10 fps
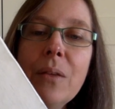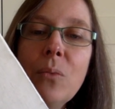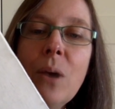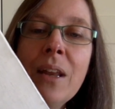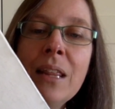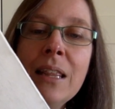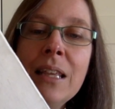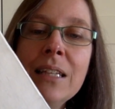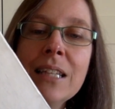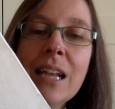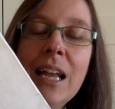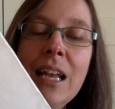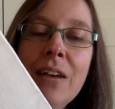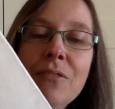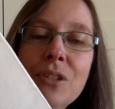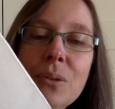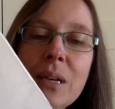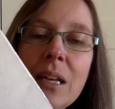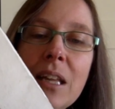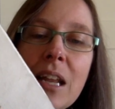One of the things that I love
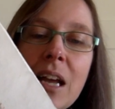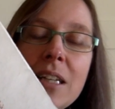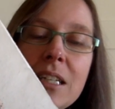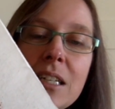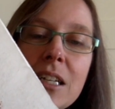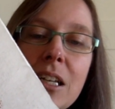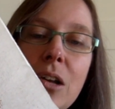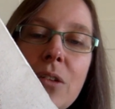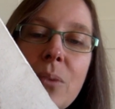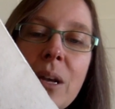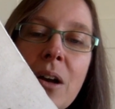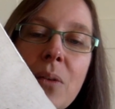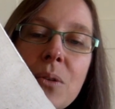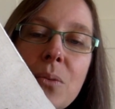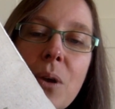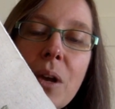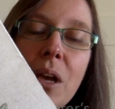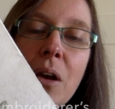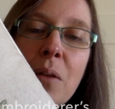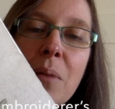doing and that I did a lot when I was
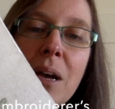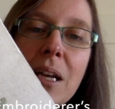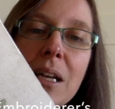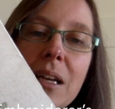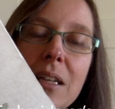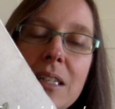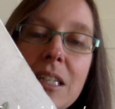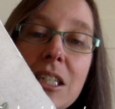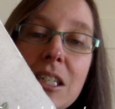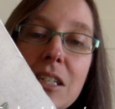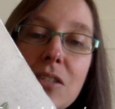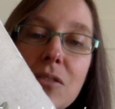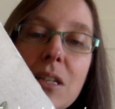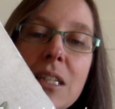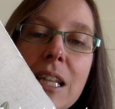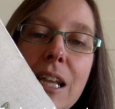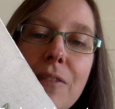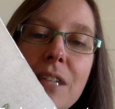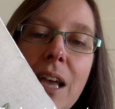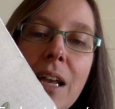working on my stitch dictionaries, the
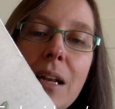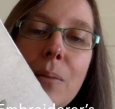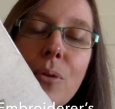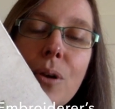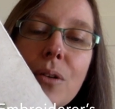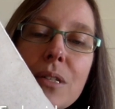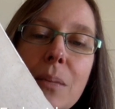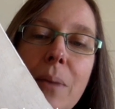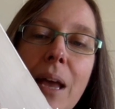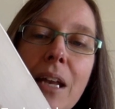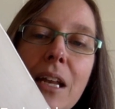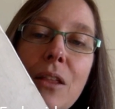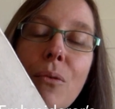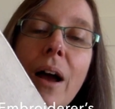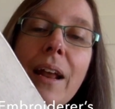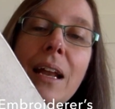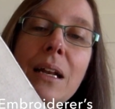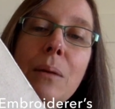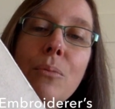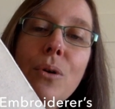left-handed embroiderer's companion and the
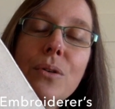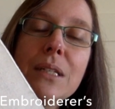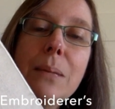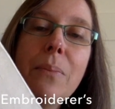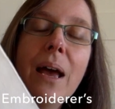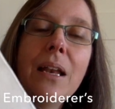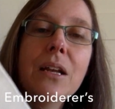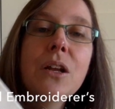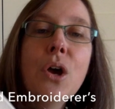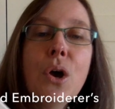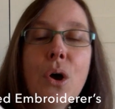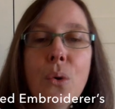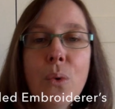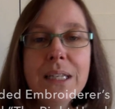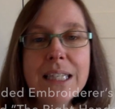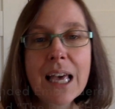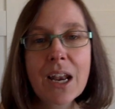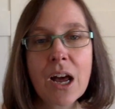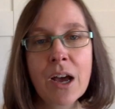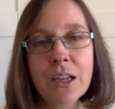right-handed embroiderer's companion, was that
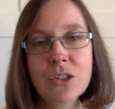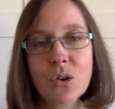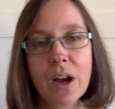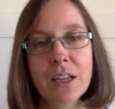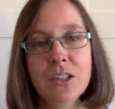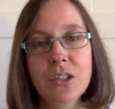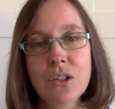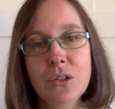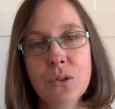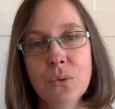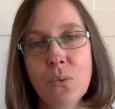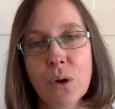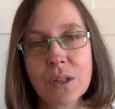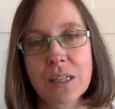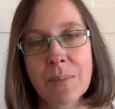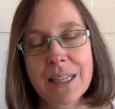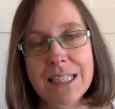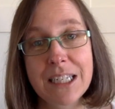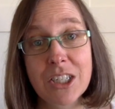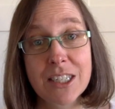I tried to work some of the
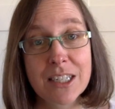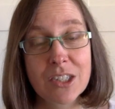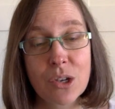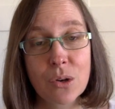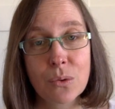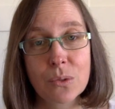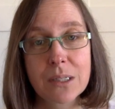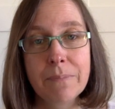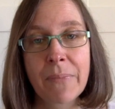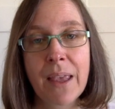stitches in circles.